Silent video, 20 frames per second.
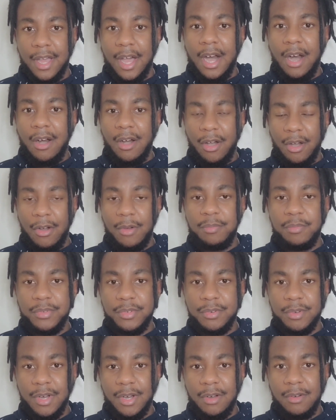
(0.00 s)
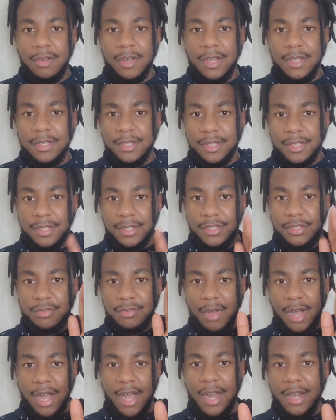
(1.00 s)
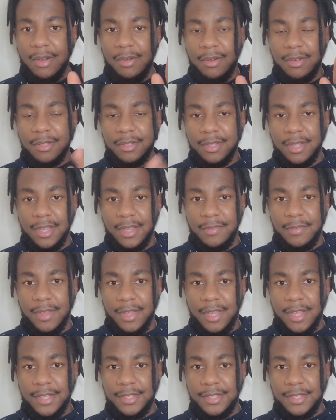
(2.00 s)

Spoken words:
I'll help you out to get you higher in life